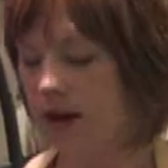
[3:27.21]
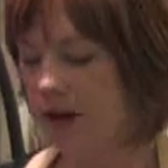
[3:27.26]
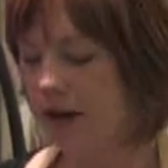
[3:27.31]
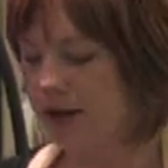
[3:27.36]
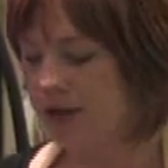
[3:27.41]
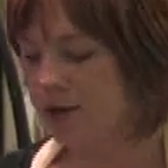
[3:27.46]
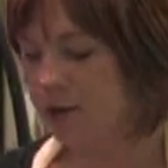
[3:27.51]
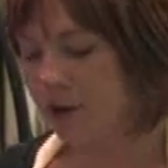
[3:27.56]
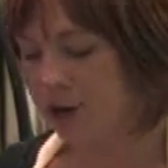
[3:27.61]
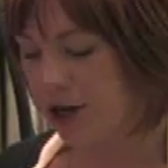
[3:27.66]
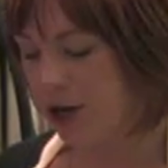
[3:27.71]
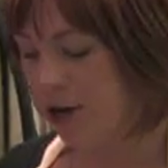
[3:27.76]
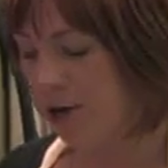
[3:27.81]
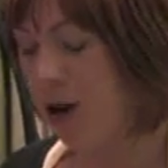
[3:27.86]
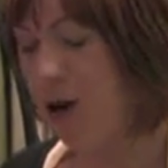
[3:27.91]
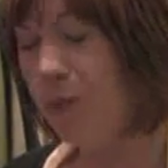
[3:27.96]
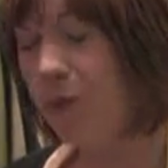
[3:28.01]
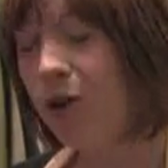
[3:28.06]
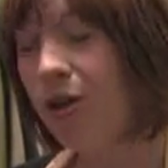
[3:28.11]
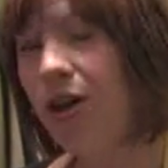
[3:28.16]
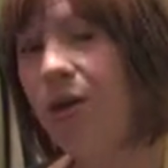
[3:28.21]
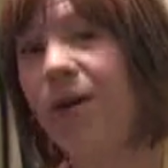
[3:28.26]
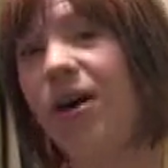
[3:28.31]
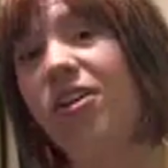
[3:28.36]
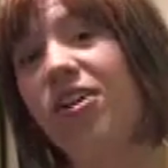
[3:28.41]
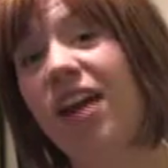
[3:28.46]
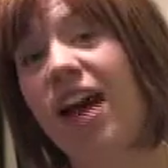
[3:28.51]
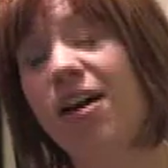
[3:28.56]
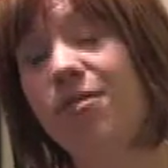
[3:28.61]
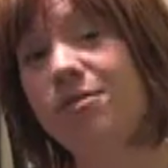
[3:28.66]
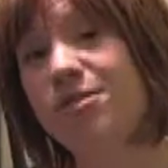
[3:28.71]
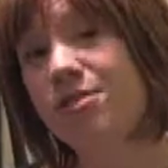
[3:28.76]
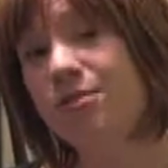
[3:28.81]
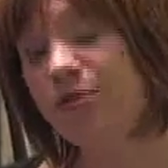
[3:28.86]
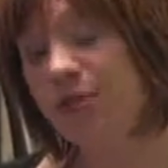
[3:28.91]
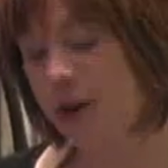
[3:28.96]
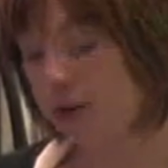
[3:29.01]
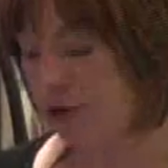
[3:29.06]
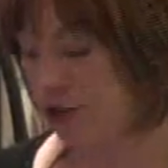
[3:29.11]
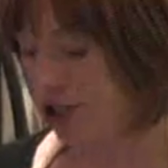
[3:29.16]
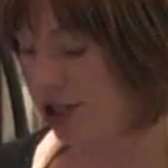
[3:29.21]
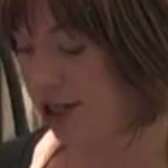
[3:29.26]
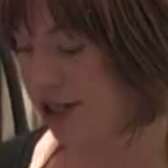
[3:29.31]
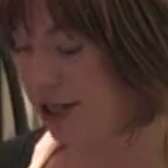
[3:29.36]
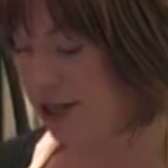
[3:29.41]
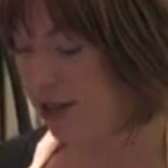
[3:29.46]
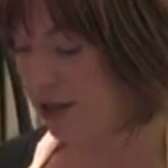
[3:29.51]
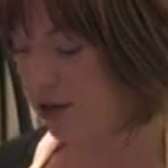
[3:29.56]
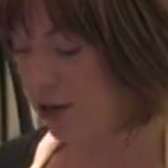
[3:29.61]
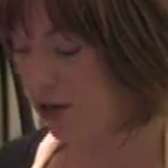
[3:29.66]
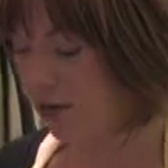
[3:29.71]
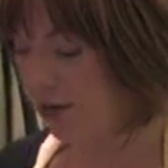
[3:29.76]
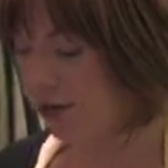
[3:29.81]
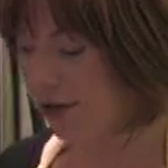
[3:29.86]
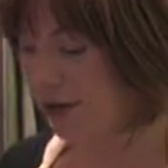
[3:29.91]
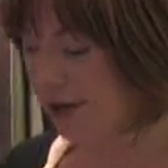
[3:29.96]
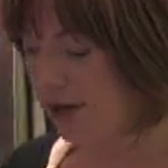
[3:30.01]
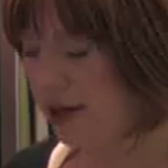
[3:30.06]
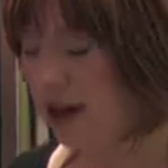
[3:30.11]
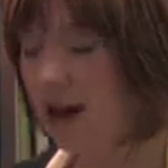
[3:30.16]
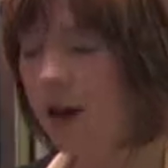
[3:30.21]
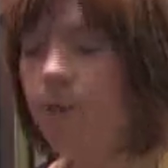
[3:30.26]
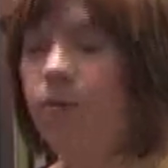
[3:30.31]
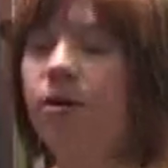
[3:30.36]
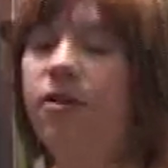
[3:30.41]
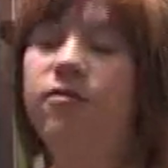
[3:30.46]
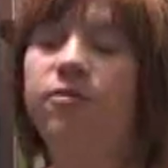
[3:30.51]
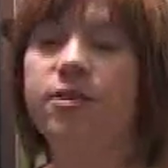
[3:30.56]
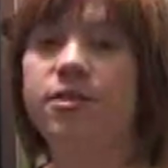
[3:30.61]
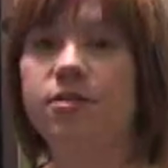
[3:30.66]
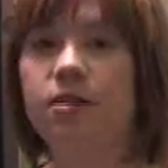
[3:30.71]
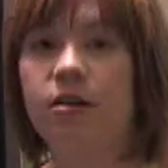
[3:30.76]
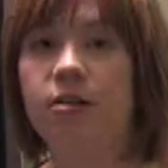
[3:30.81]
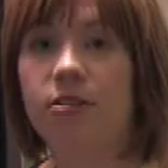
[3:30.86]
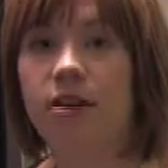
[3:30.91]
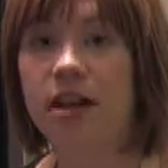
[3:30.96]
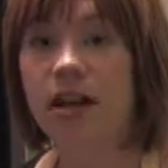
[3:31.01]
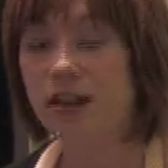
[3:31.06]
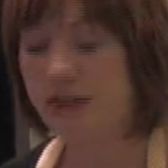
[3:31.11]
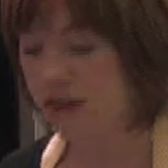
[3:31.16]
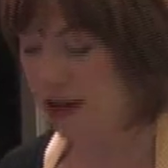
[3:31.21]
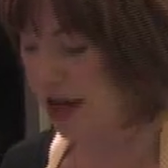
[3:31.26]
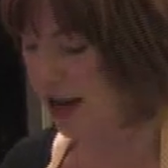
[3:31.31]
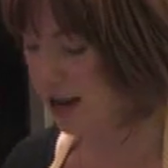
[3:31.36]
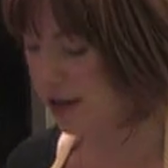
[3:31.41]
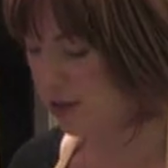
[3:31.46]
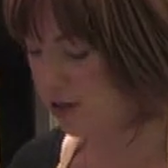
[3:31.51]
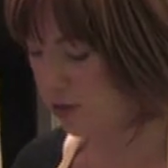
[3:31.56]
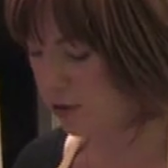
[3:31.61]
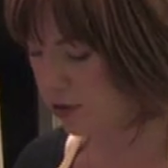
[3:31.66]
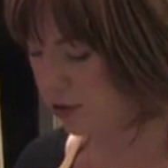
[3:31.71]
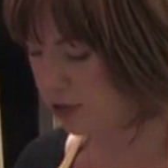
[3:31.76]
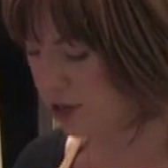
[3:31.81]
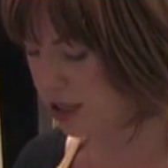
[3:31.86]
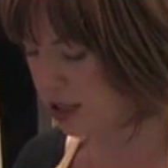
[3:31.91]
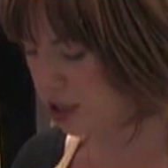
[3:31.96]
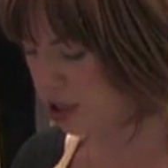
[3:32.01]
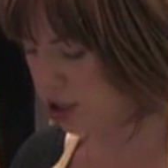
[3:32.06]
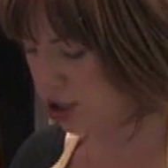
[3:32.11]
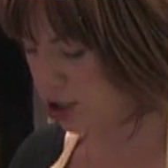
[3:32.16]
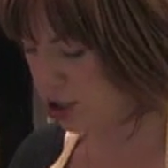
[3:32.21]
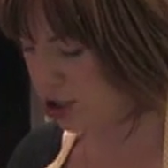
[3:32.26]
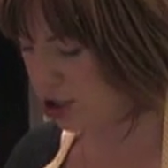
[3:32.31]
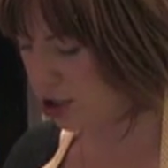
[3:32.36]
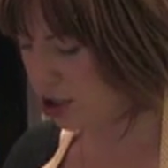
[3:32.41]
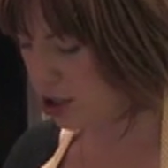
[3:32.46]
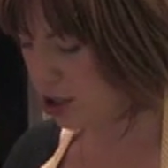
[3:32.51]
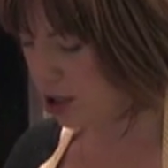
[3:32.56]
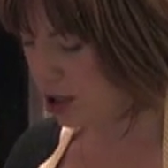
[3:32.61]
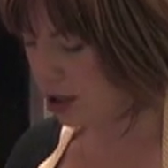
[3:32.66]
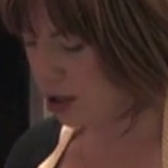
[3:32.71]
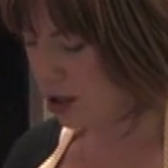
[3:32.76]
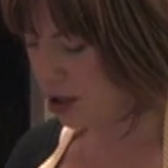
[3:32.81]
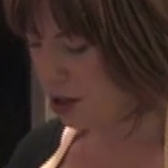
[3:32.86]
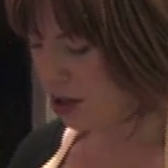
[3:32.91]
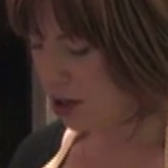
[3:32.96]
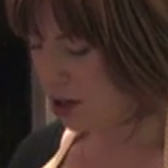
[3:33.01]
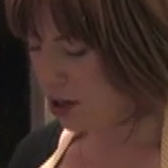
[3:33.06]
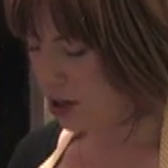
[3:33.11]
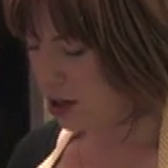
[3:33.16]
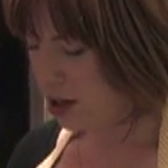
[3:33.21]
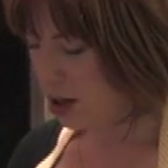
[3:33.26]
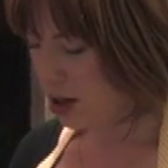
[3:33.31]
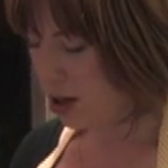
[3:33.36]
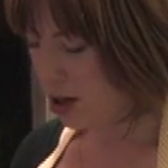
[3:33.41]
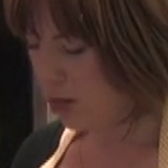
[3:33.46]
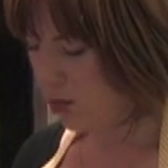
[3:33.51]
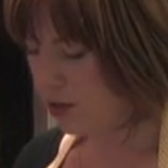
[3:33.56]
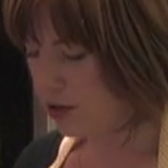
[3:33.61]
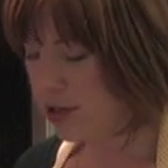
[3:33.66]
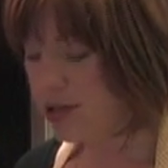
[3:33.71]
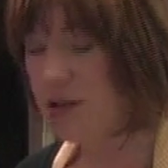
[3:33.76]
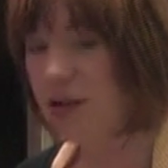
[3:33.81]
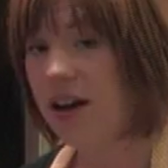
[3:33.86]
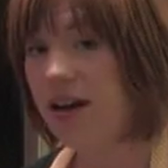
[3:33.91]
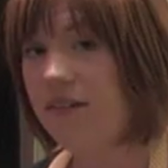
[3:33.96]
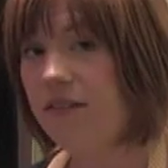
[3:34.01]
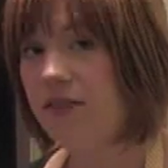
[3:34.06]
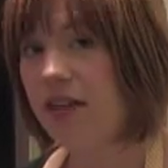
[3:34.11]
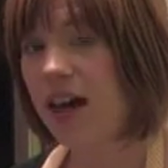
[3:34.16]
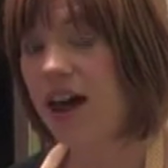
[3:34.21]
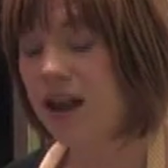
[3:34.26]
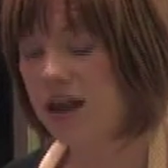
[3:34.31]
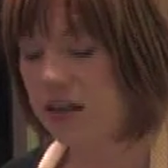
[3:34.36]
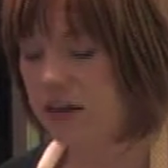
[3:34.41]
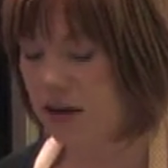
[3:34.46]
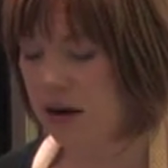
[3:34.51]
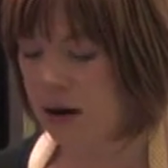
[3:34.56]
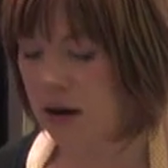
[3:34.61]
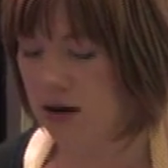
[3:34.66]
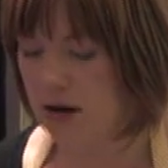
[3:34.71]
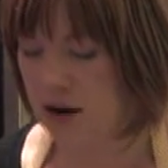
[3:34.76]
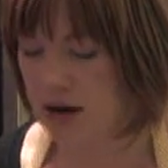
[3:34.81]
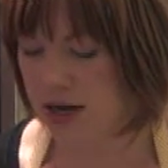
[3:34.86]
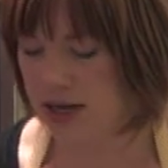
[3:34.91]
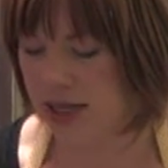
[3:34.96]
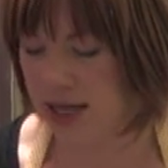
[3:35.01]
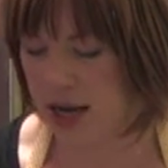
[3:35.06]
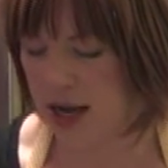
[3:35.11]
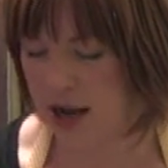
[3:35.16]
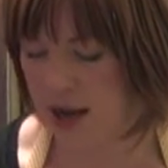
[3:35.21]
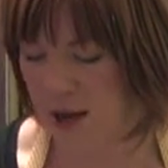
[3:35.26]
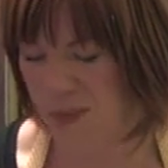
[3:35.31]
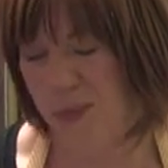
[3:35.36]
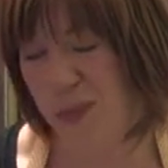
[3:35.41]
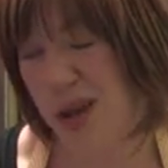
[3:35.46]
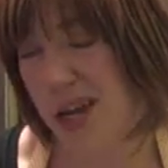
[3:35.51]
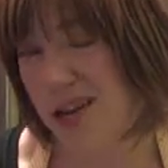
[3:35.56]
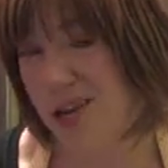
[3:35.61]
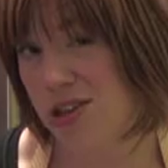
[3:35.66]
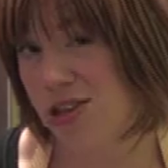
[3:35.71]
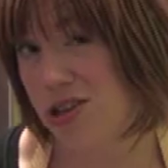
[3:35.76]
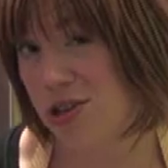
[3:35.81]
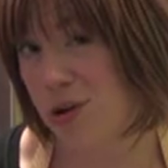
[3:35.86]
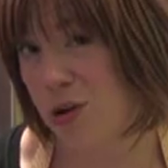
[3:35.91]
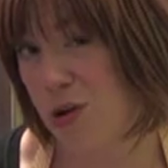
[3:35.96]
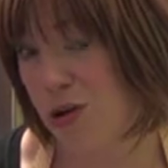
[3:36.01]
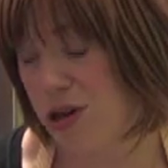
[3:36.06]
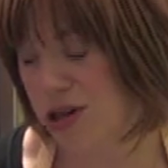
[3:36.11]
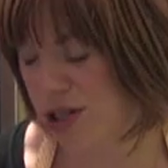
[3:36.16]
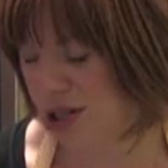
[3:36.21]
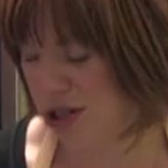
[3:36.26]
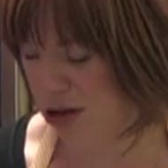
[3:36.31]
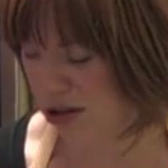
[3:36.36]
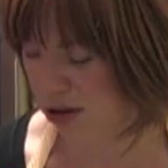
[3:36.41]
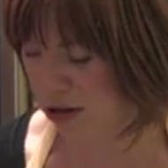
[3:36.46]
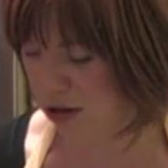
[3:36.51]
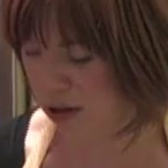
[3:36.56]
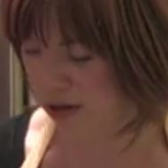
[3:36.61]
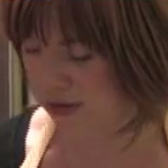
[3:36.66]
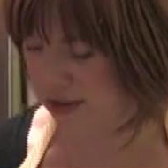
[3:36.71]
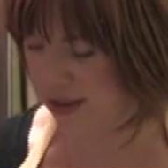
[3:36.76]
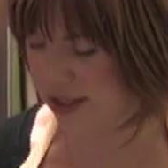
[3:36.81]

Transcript: Next, we're going to crumble about 1 ounce of goat cheese over the top of what's already in the casserole dish. And once you have that in there, you're going to take a pinch or 2 of